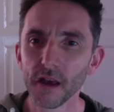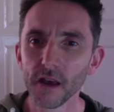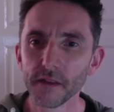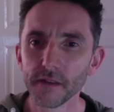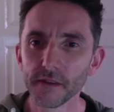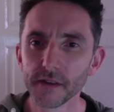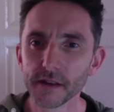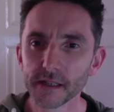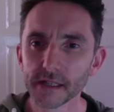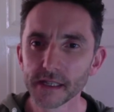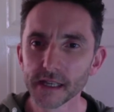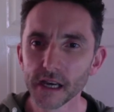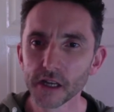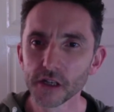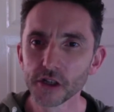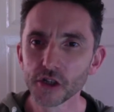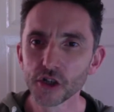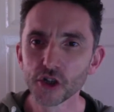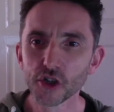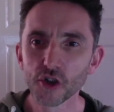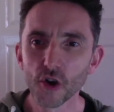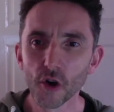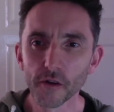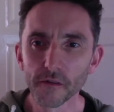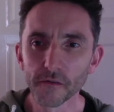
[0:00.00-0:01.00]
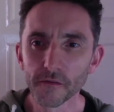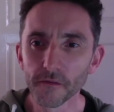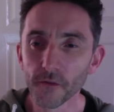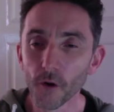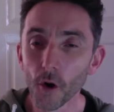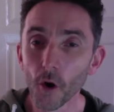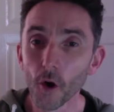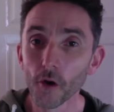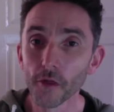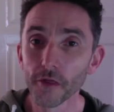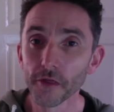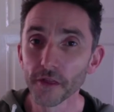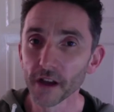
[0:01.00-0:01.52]
The Son shone
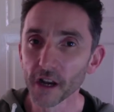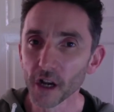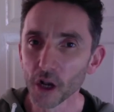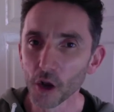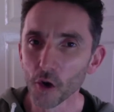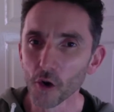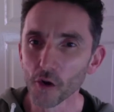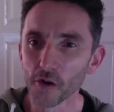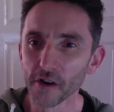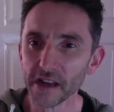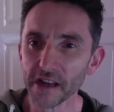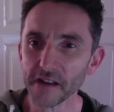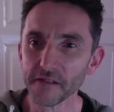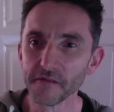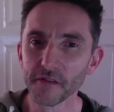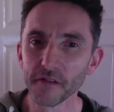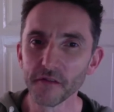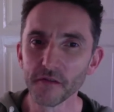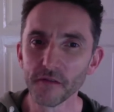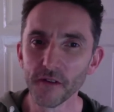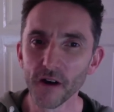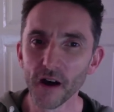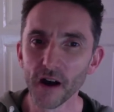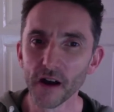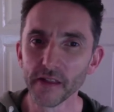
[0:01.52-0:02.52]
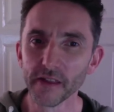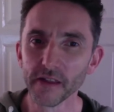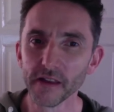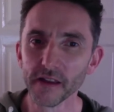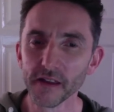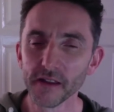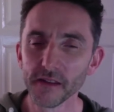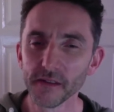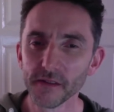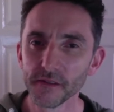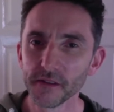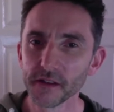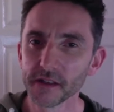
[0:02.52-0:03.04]
forth the glory of the Father.
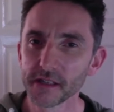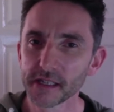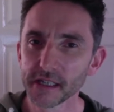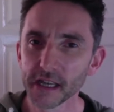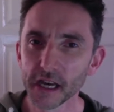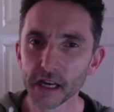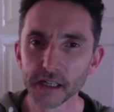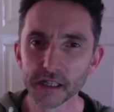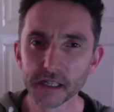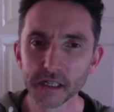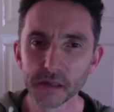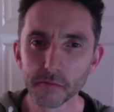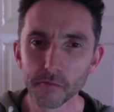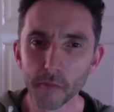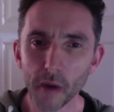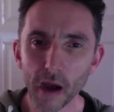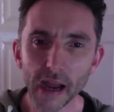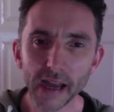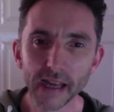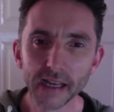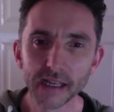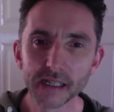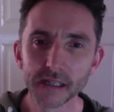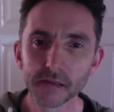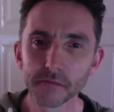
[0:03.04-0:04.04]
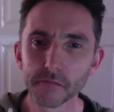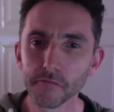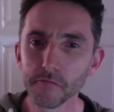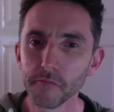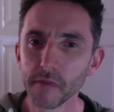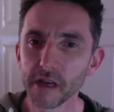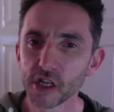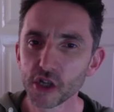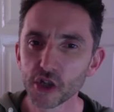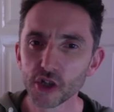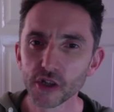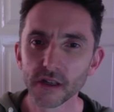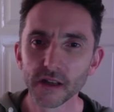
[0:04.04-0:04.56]
The Son's might,
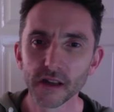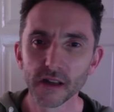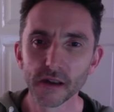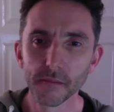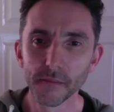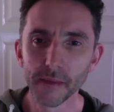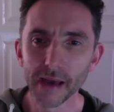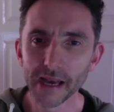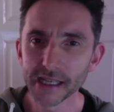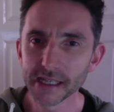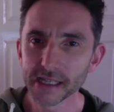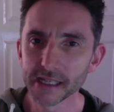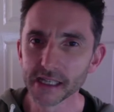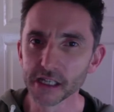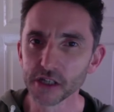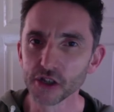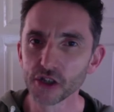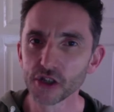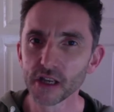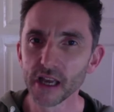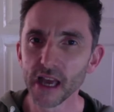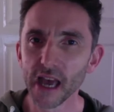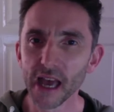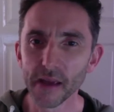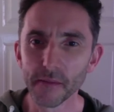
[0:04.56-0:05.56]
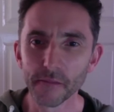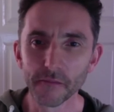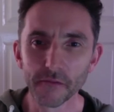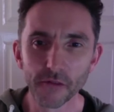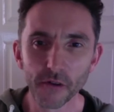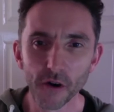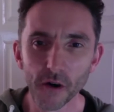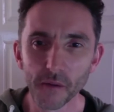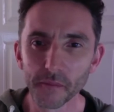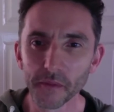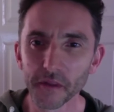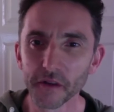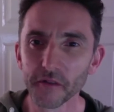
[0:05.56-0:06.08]
mission, and message came
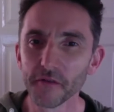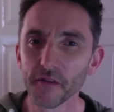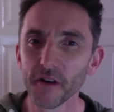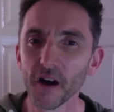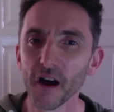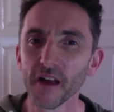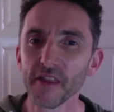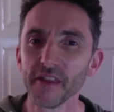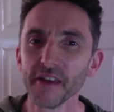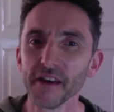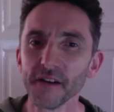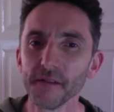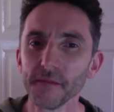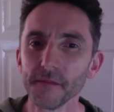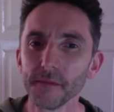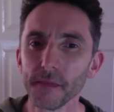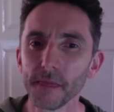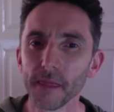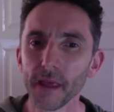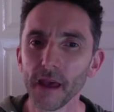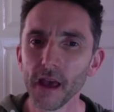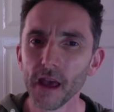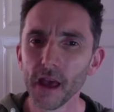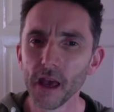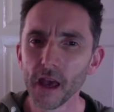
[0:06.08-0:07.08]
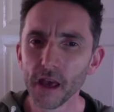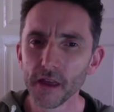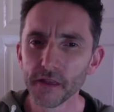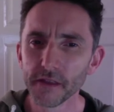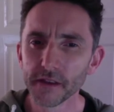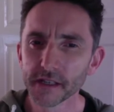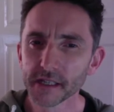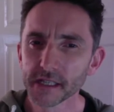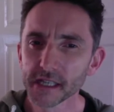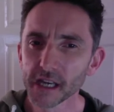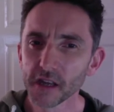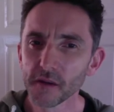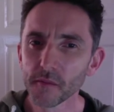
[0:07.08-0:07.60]
from the Father. The
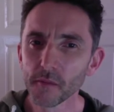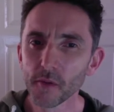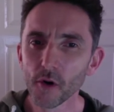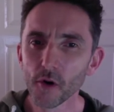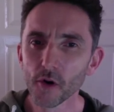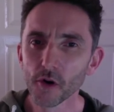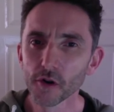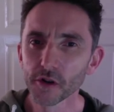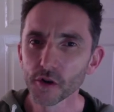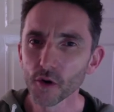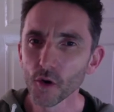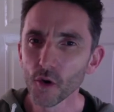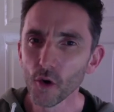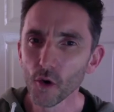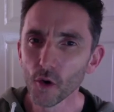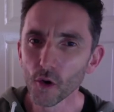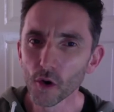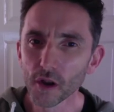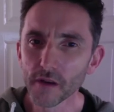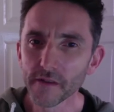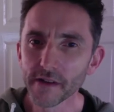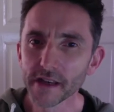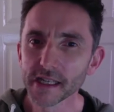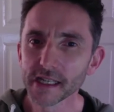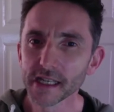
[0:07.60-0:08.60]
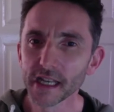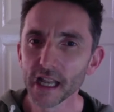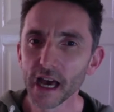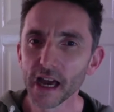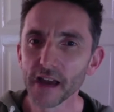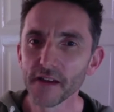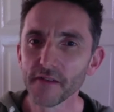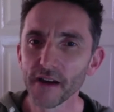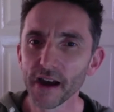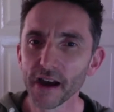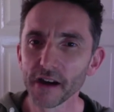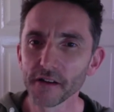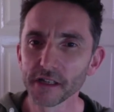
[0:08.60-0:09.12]
Son poured all of his
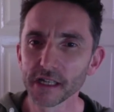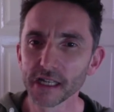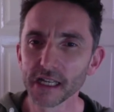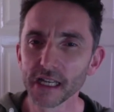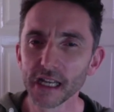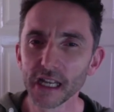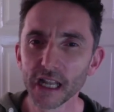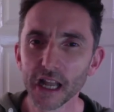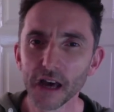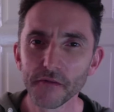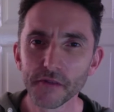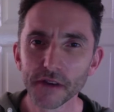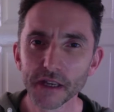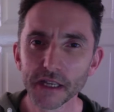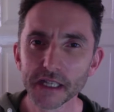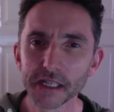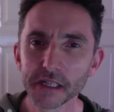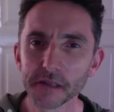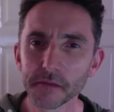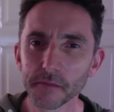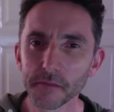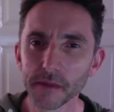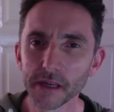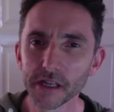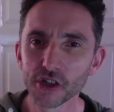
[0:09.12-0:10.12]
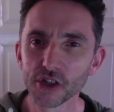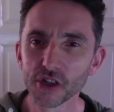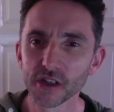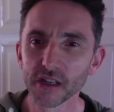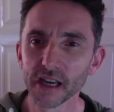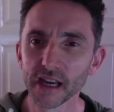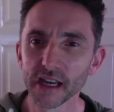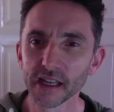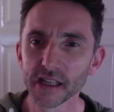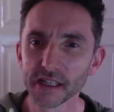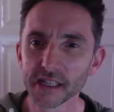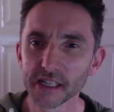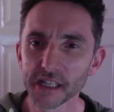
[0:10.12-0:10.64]
life out in loving submission
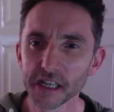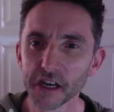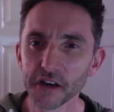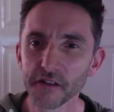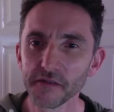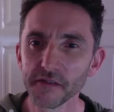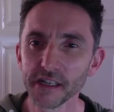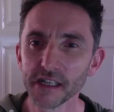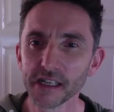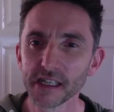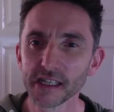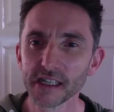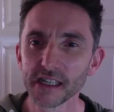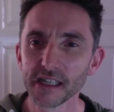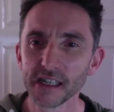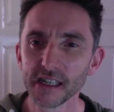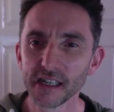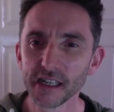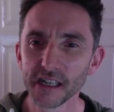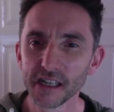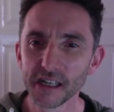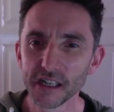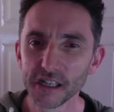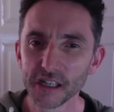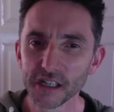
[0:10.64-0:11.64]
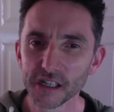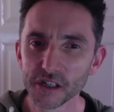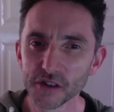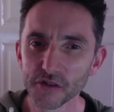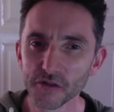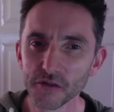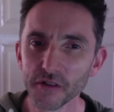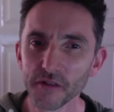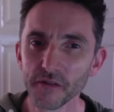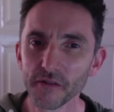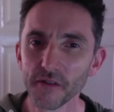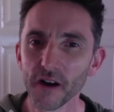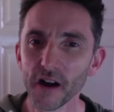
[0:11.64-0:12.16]
and service to
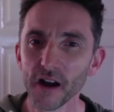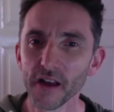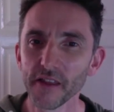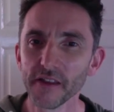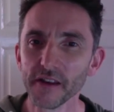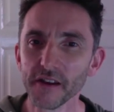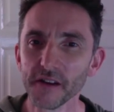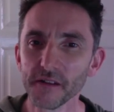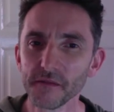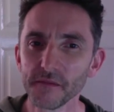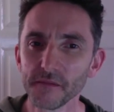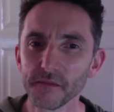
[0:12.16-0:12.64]
the Father.